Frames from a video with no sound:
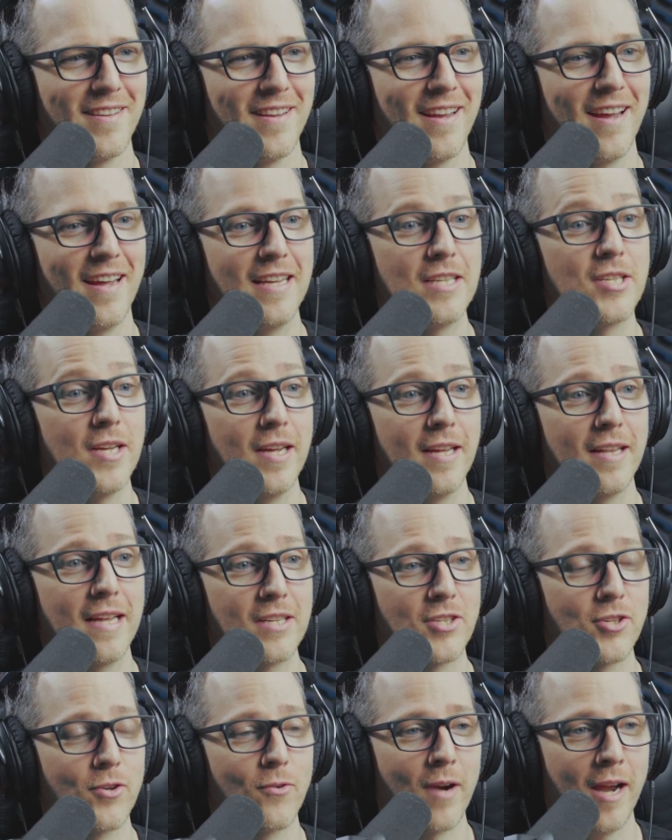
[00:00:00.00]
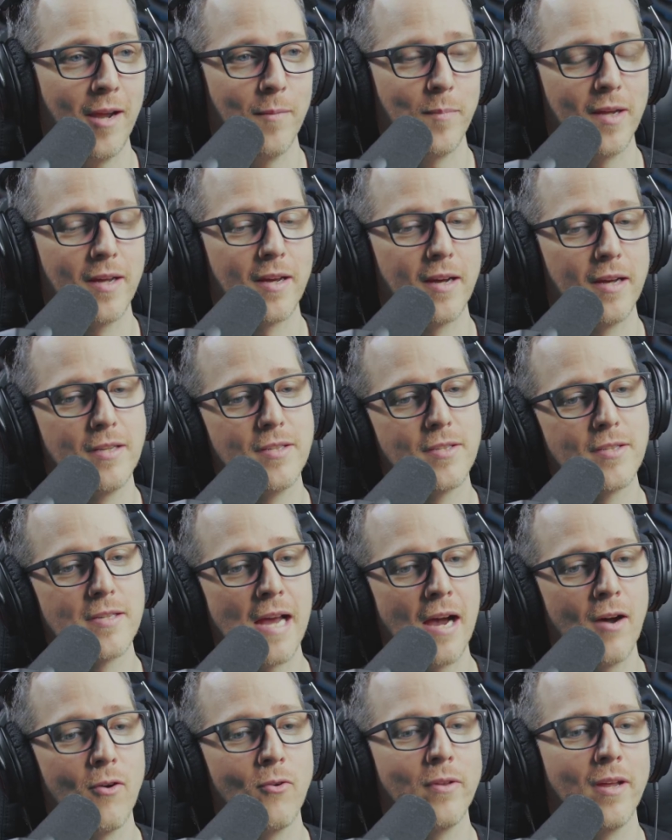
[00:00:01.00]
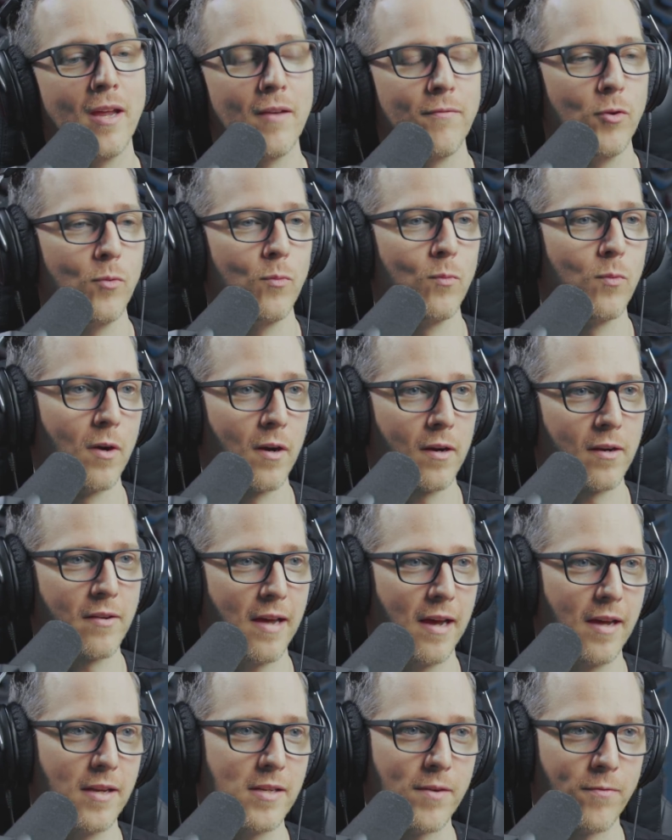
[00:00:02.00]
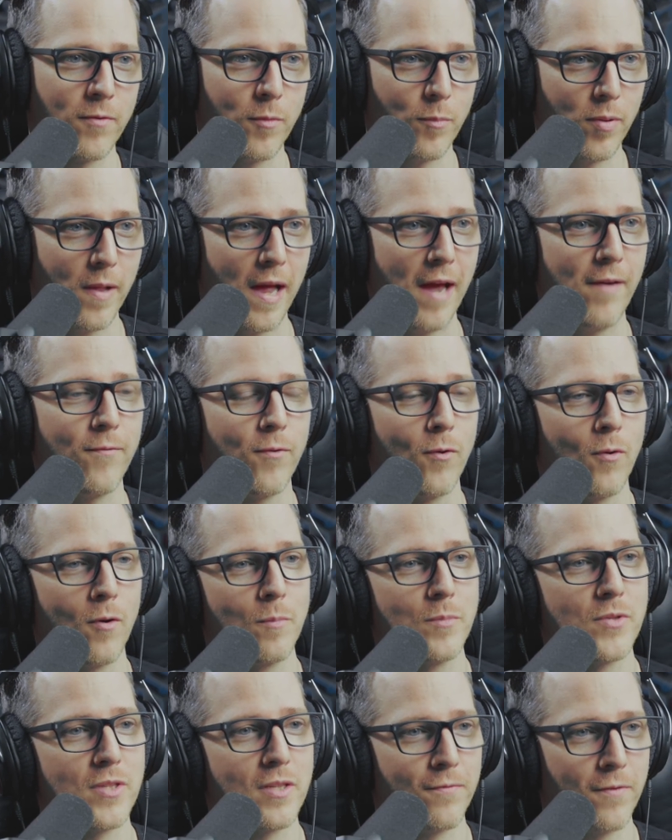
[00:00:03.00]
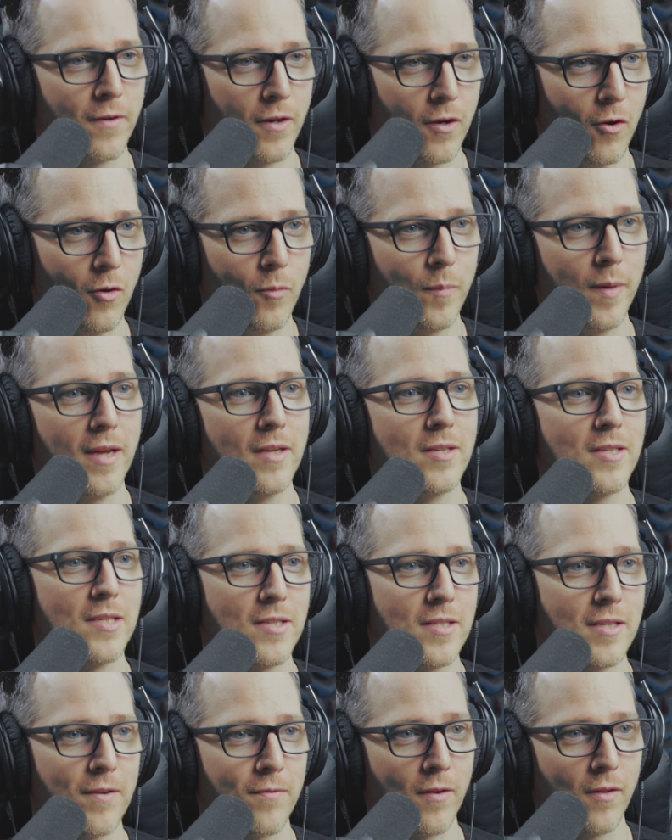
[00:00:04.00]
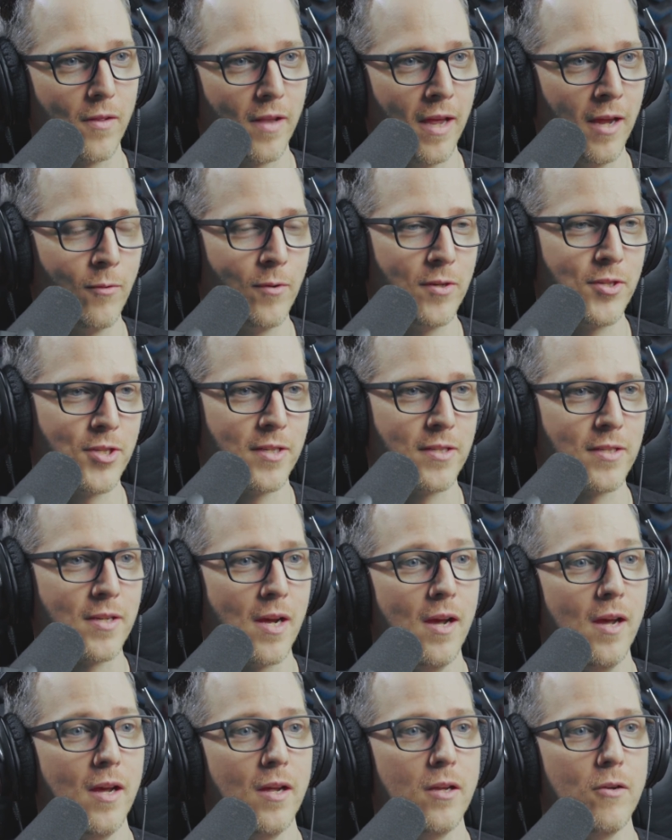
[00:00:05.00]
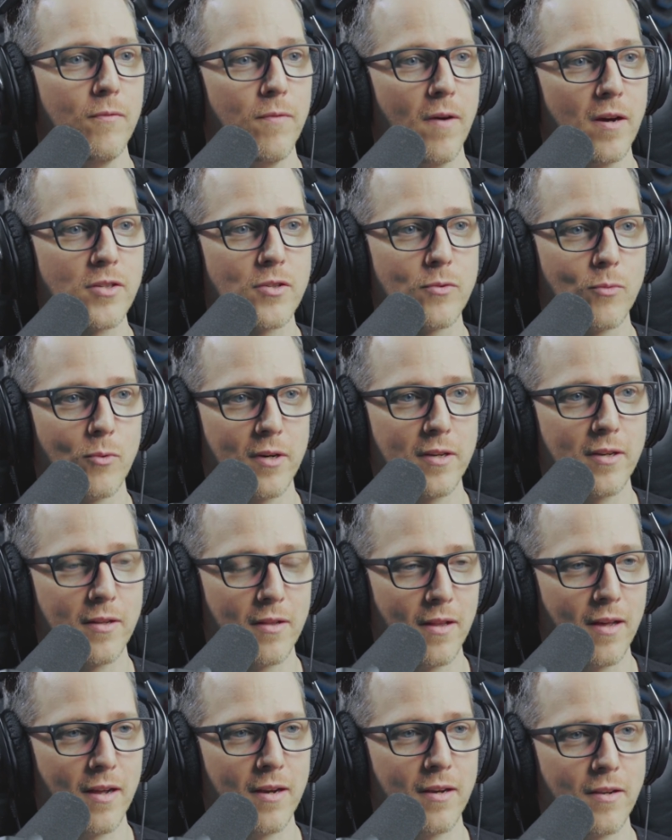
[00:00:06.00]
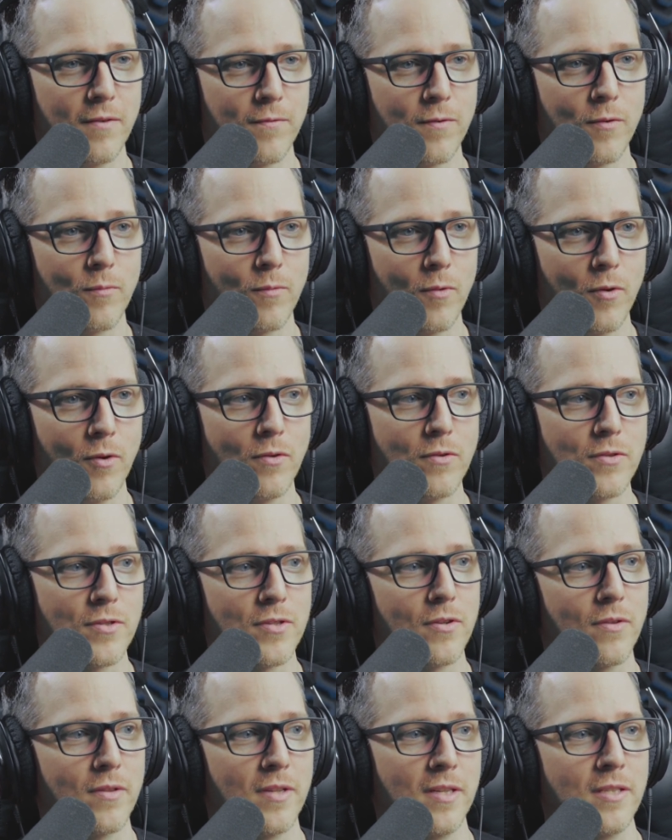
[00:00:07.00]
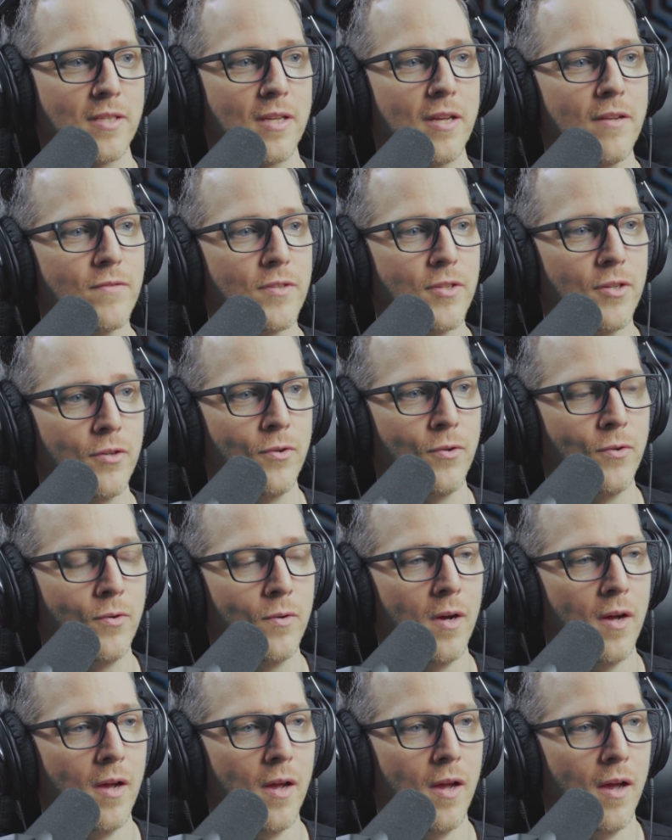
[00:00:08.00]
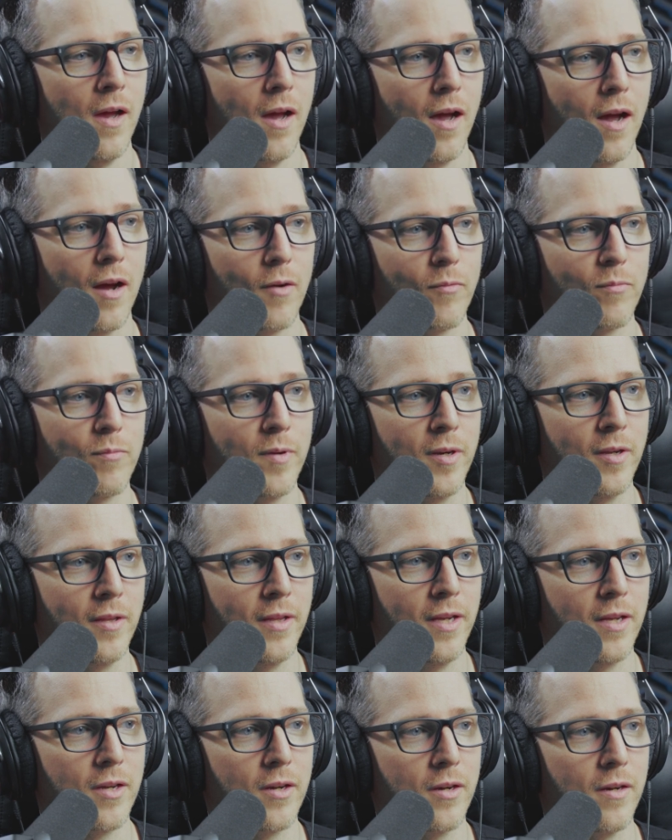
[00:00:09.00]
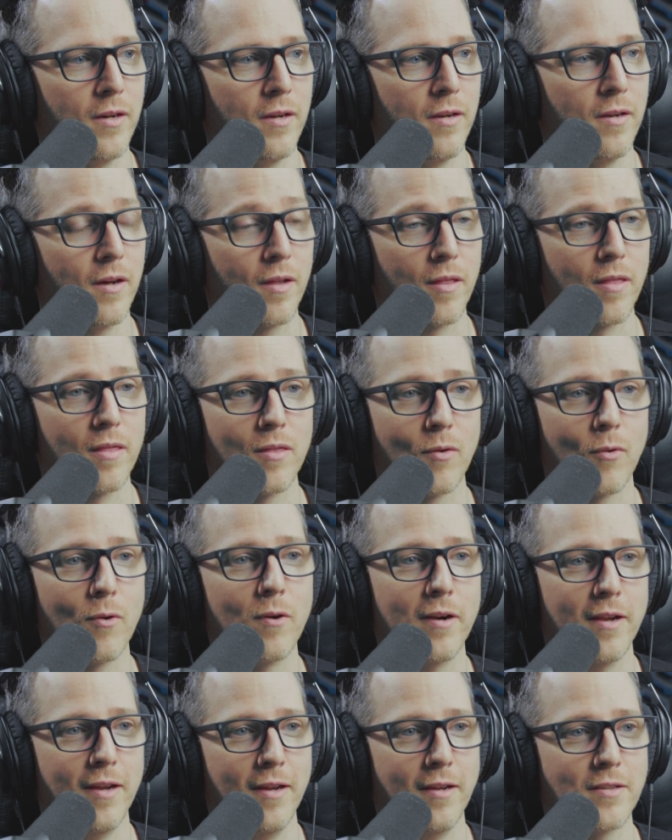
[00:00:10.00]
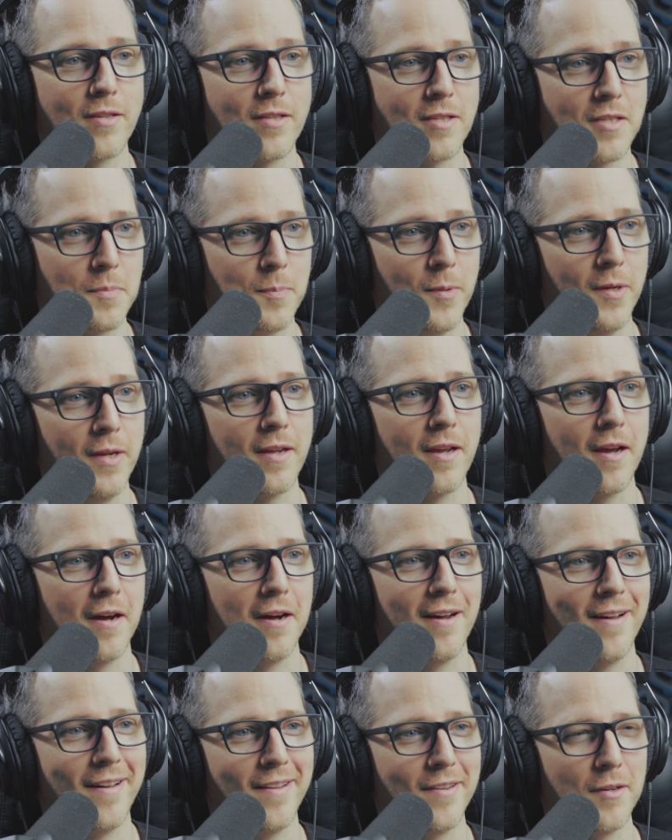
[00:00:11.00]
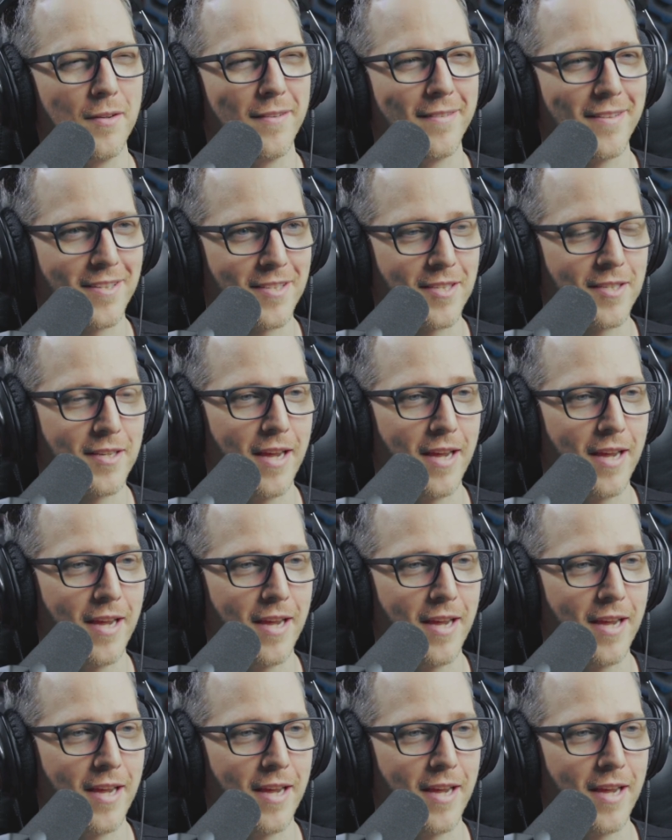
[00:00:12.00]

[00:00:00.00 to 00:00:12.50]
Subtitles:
Yeah, and that's great, because not only have you worked on different platforms, different code bases, different languages, you've also worked in a lot of different roles. So this gives you a really good authority to speak on the